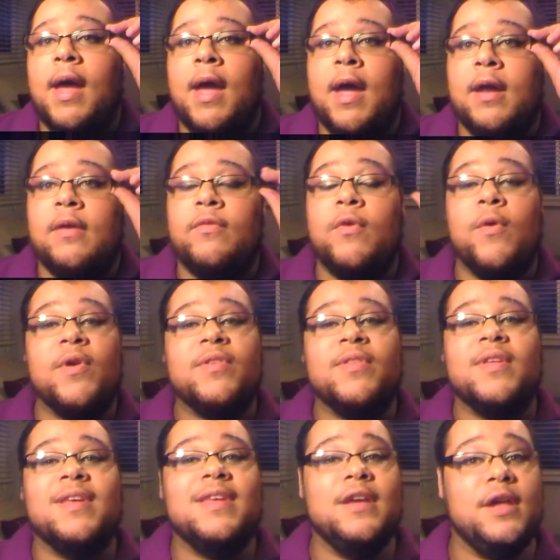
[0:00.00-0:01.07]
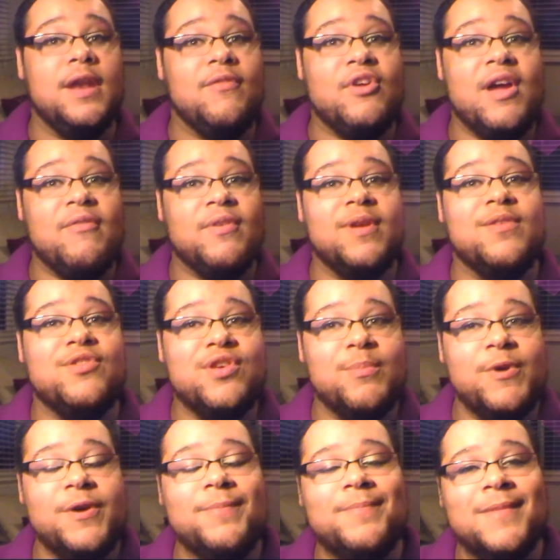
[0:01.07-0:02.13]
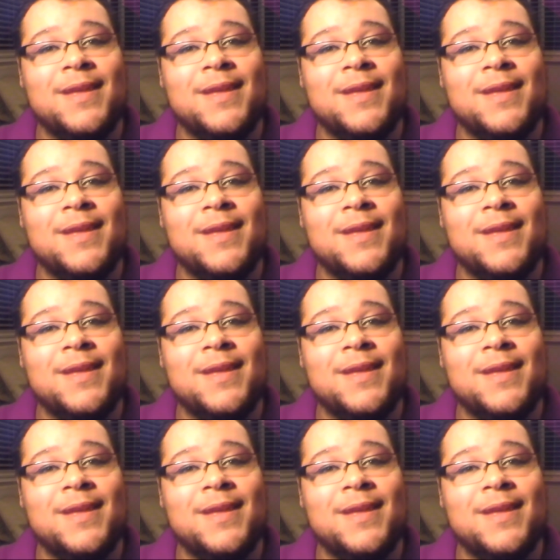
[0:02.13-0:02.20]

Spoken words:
And of course, you can never have enough shimmer.